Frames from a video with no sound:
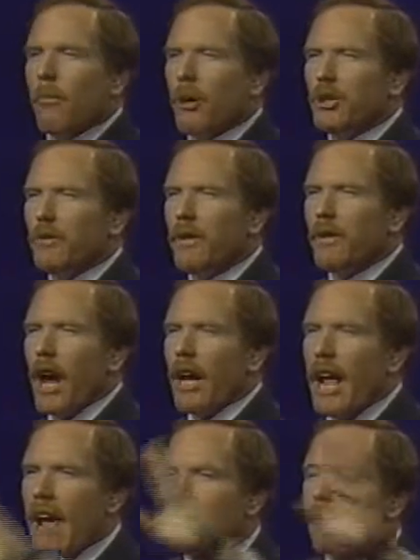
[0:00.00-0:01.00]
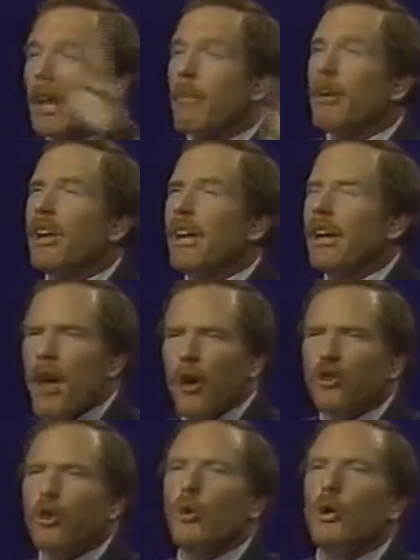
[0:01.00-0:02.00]
but you've either got to have liberty,
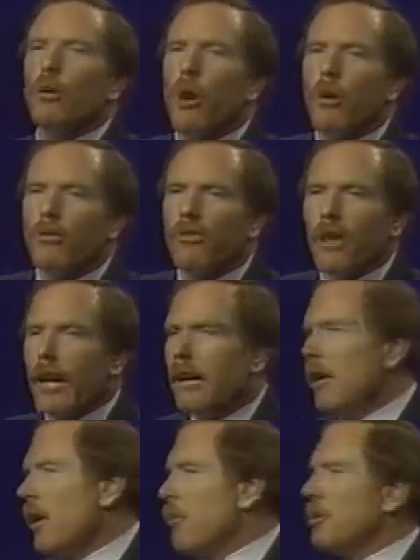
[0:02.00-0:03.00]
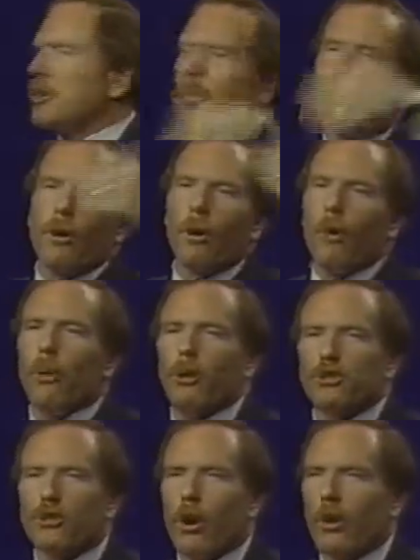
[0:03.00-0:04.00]
do your own thing, put the porno
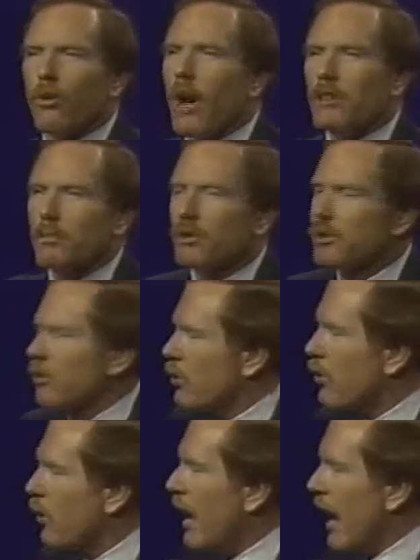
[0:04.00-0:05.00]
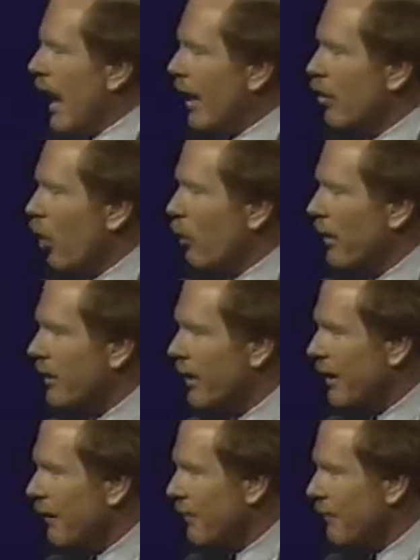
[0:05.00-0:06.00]
bookstore across from the school, hey, no big
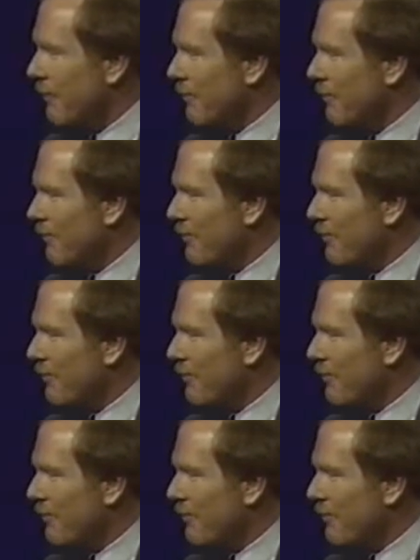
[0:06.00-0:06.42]
deal,